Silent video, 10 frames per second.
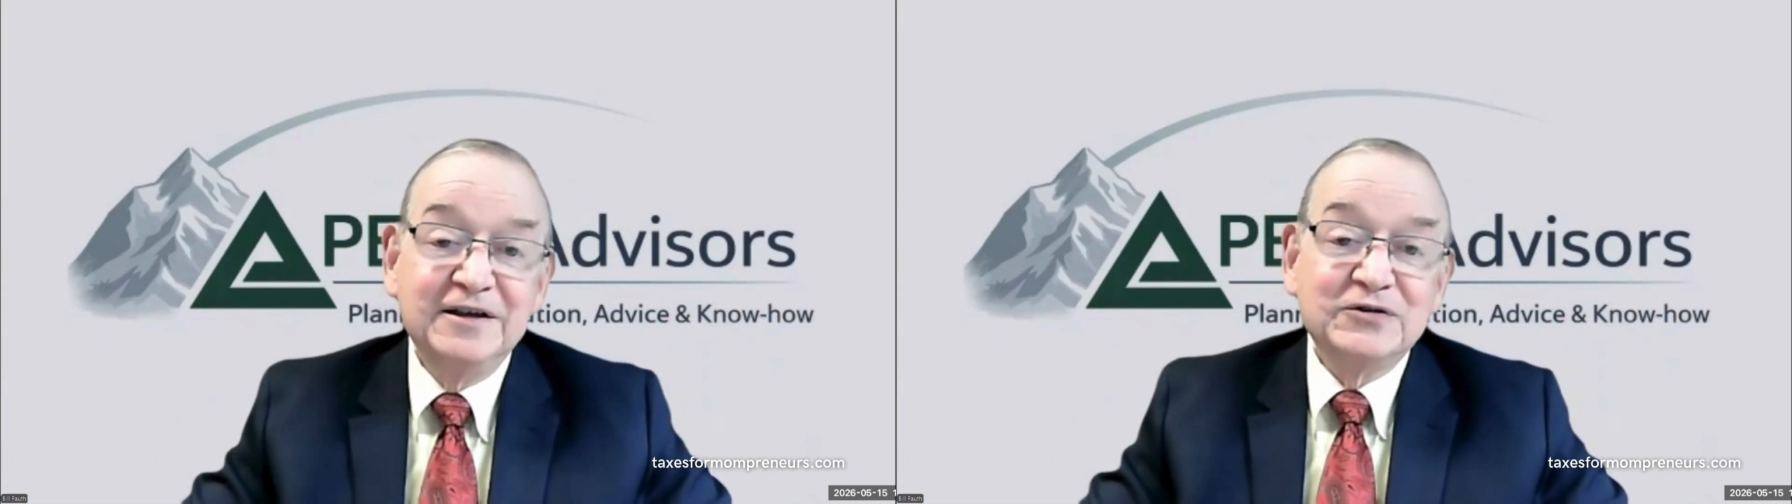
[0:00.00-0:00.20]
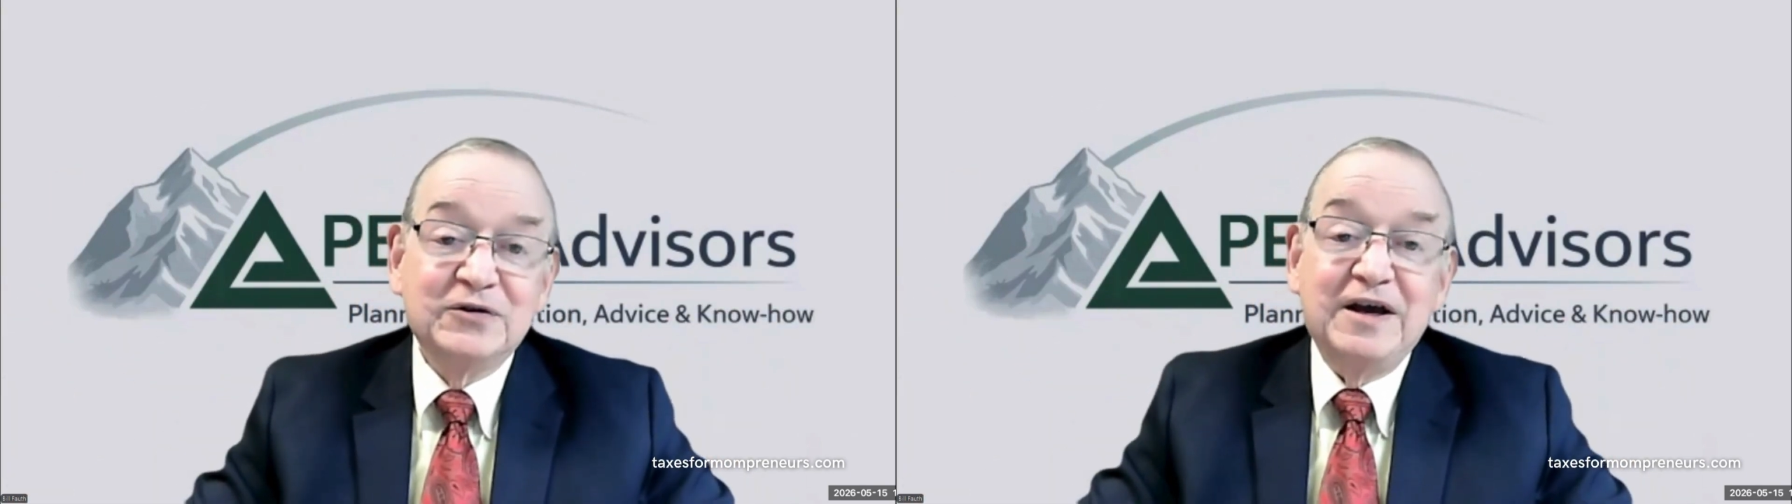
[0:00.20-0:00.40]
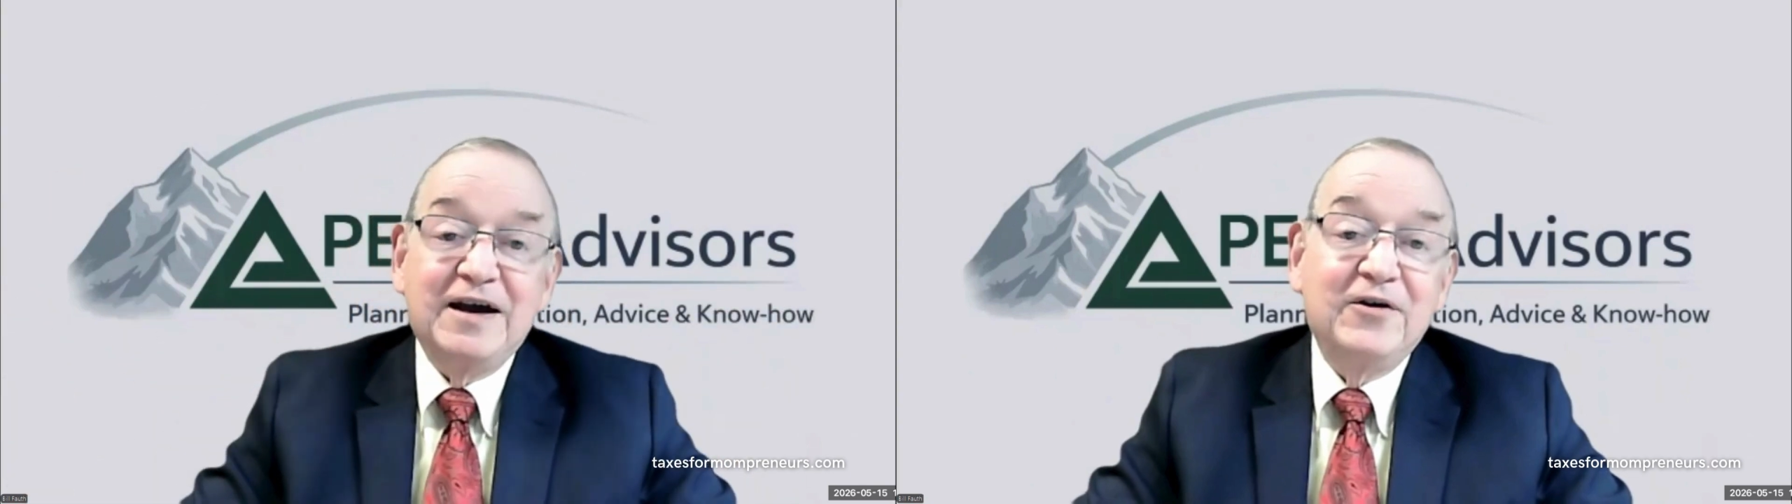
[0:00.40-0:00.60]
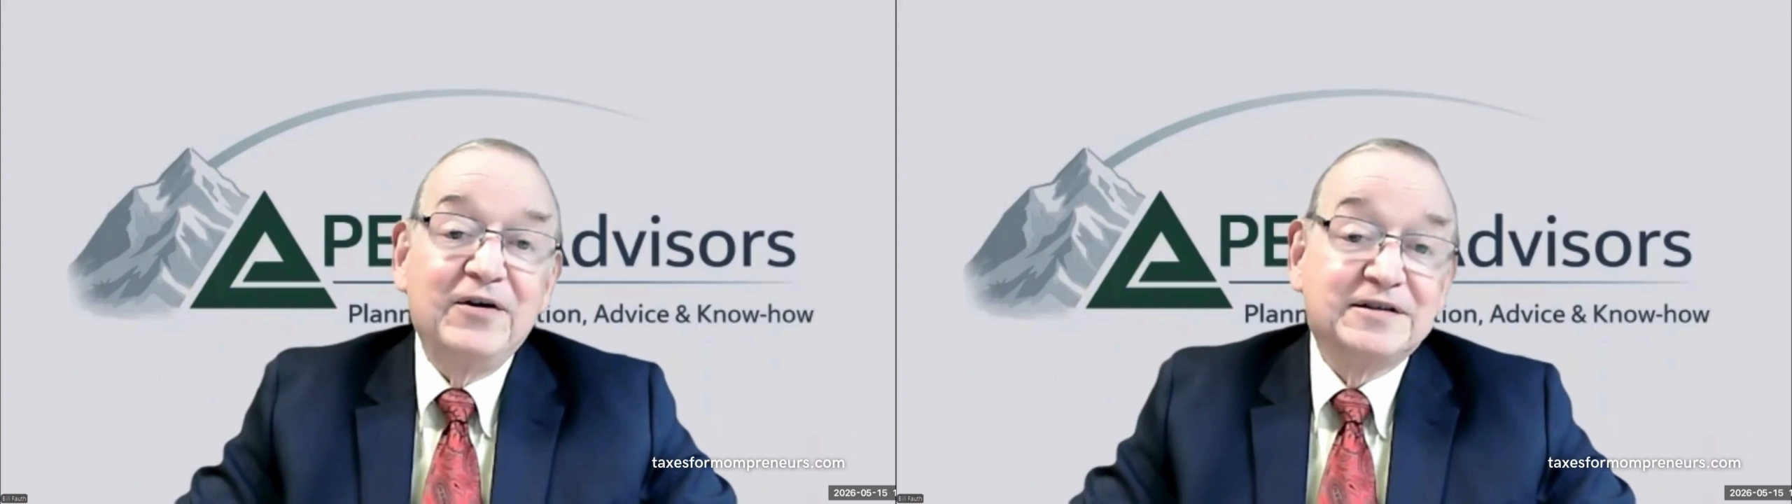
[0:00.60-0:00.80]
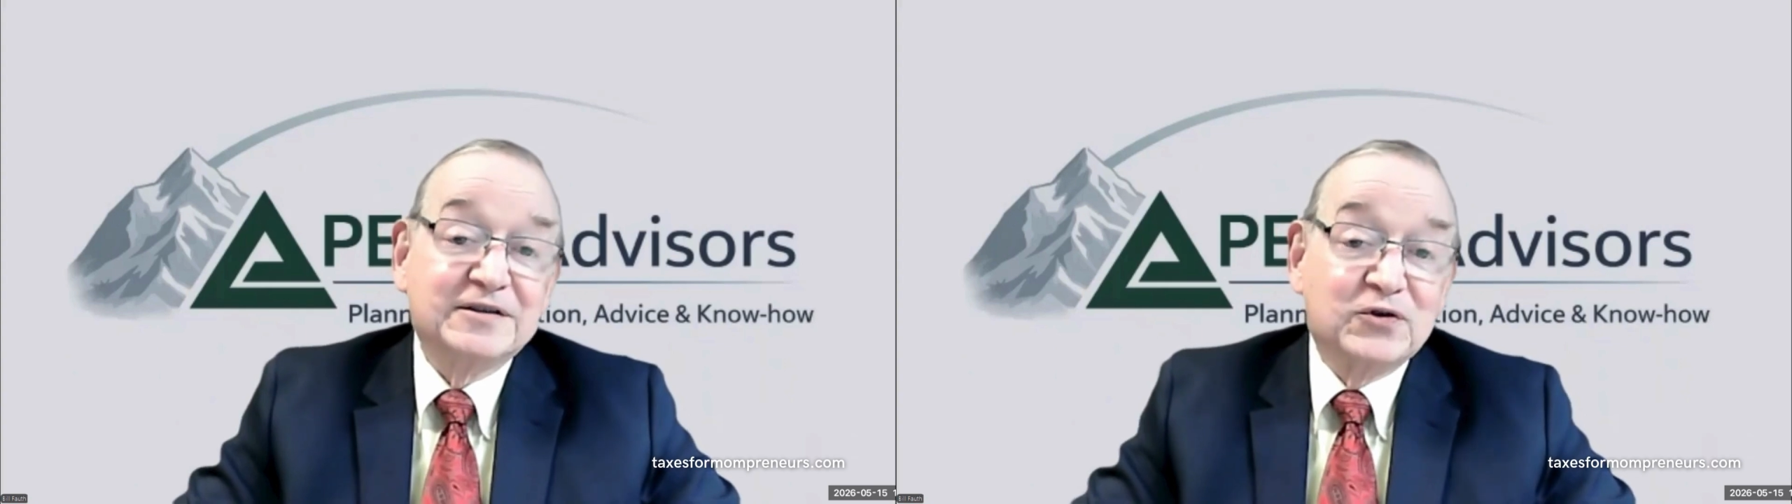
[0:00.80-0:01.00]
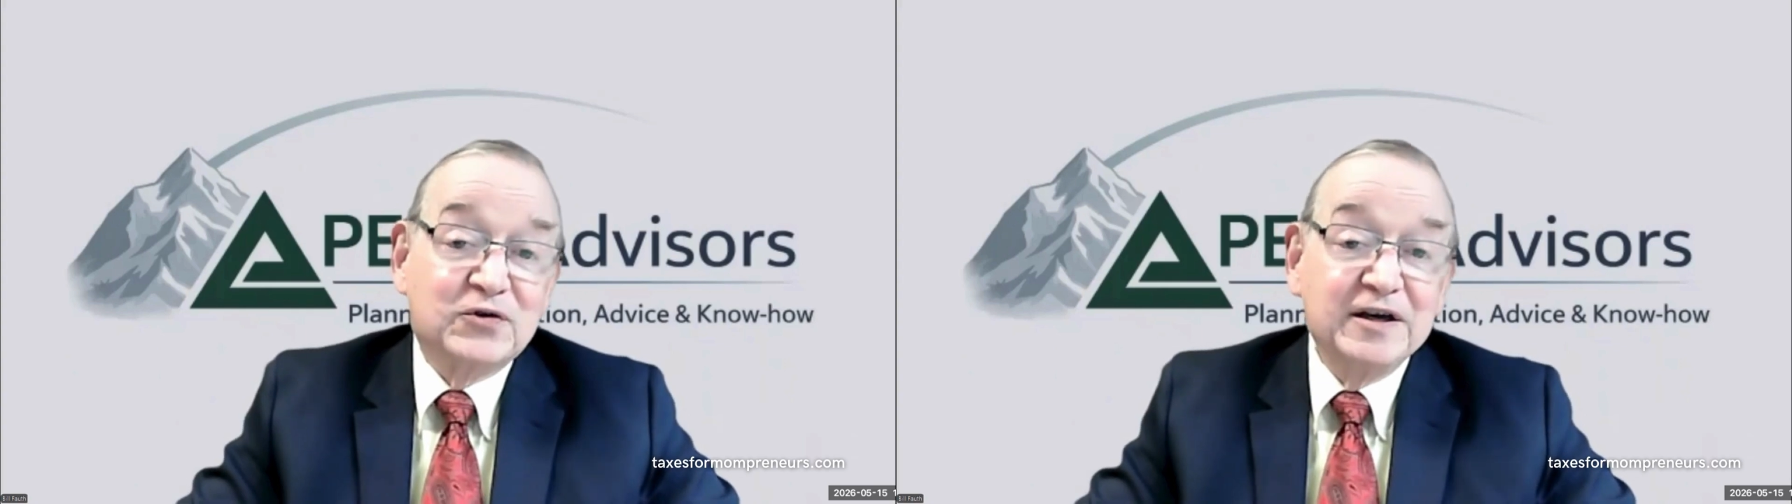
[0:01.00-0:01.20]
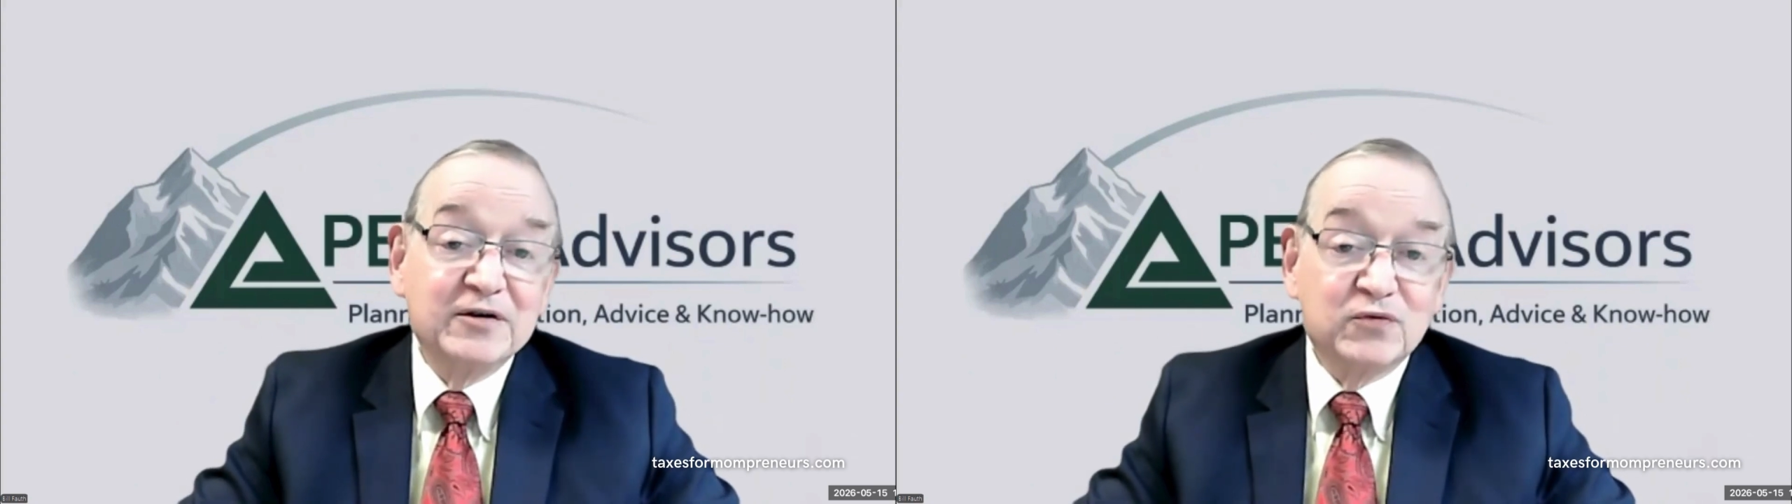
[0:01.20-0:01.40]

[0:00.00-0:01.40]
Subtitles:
So the IRS has created